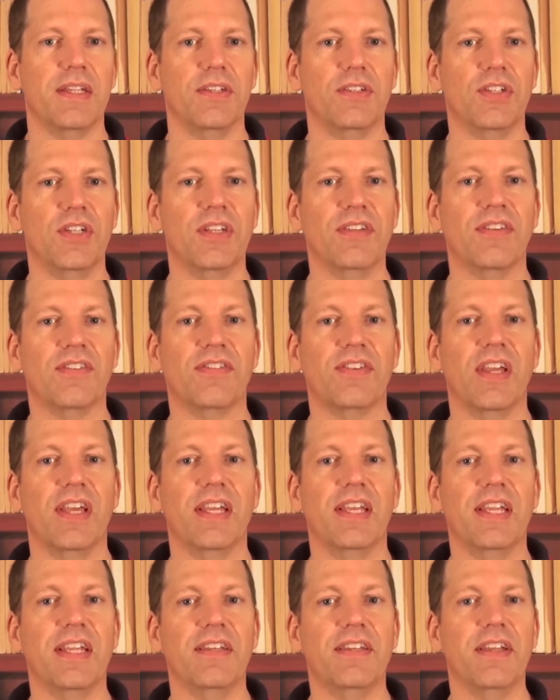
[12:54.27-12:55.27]
Jesus
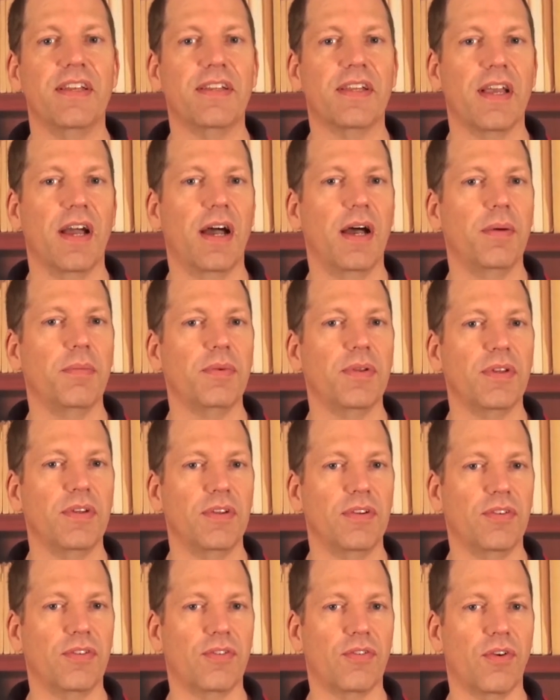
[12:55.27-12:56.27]
said he did come to
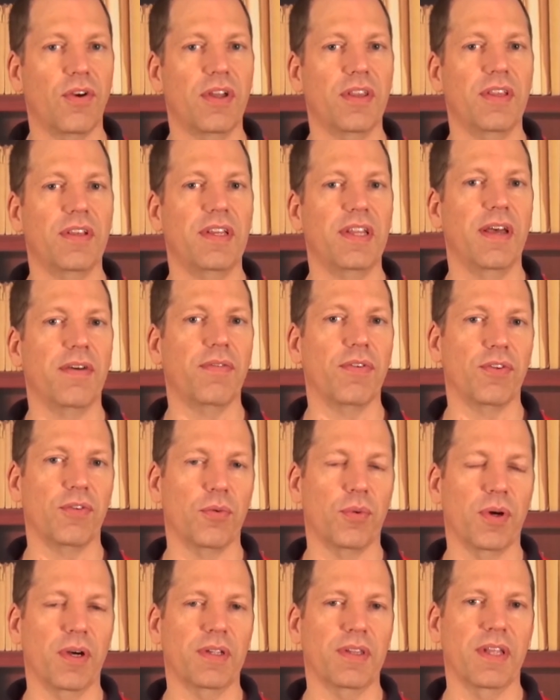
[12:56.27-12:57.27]
destroy the devil's
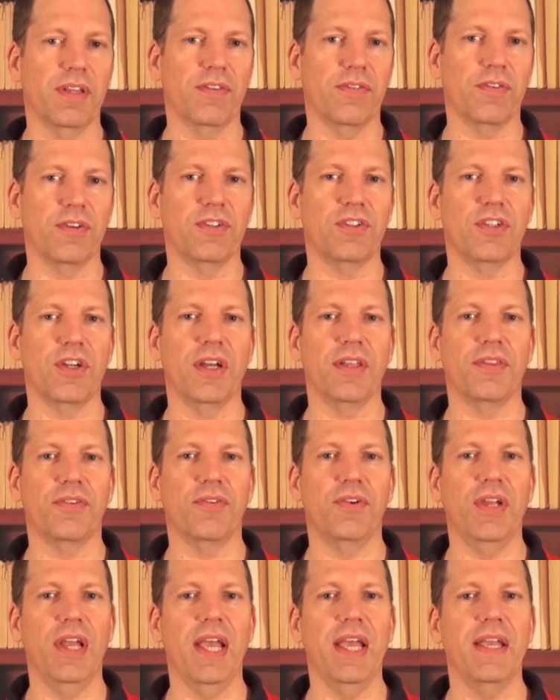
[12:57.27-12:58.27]
work. That's First John
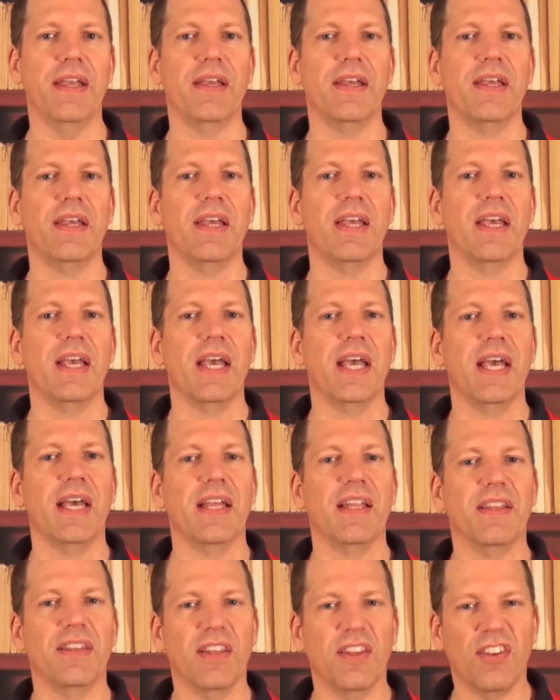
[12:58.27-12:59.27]
three eight.
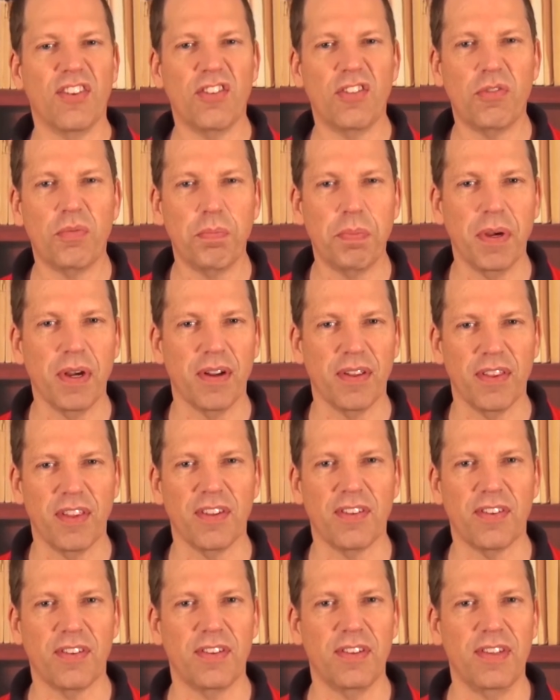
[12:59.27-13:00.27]
And the spirit,
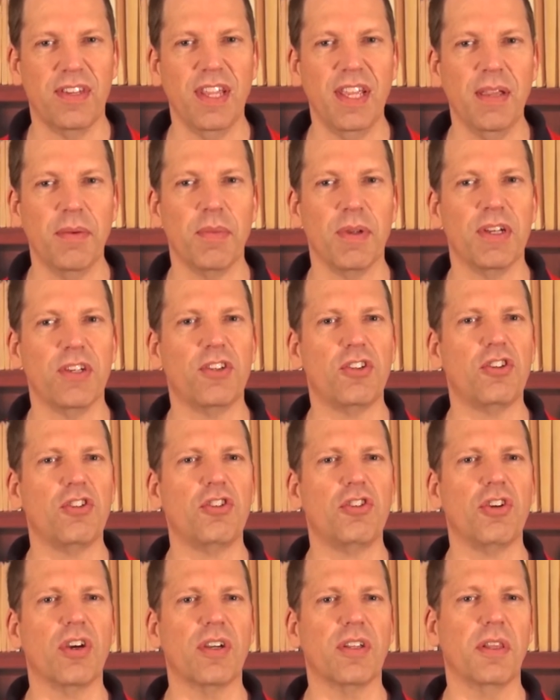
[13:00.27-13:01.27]
this demon,
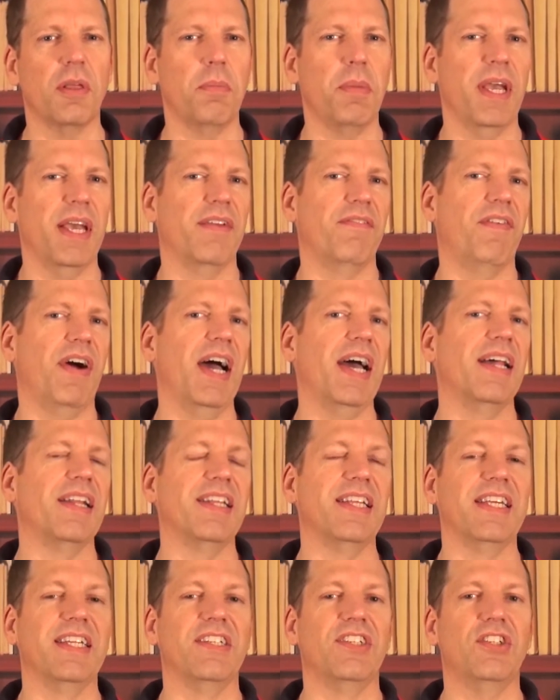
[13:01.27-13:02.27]
shook the man
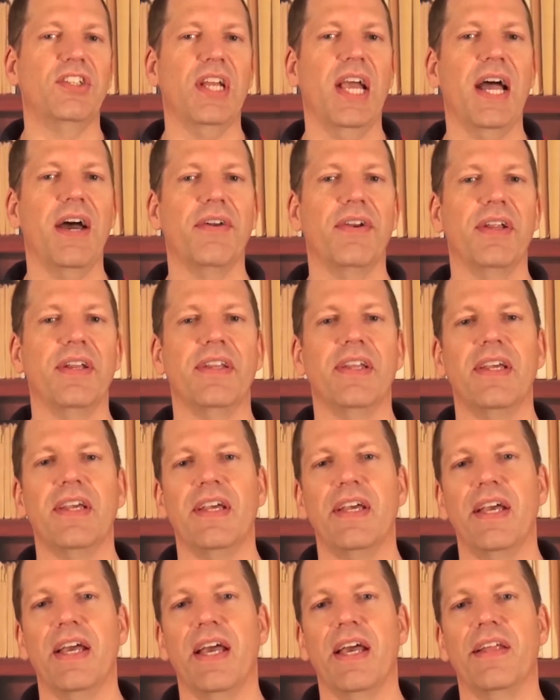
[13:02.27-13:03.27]
violently and shouted.
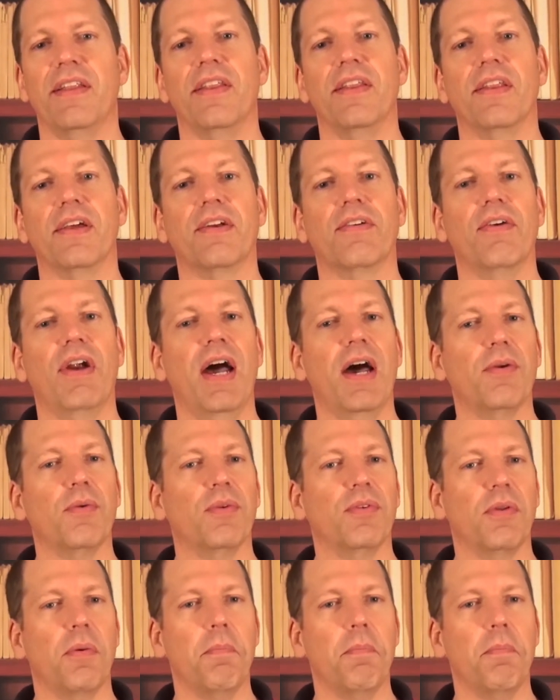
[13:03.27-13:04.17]
And then the crowd was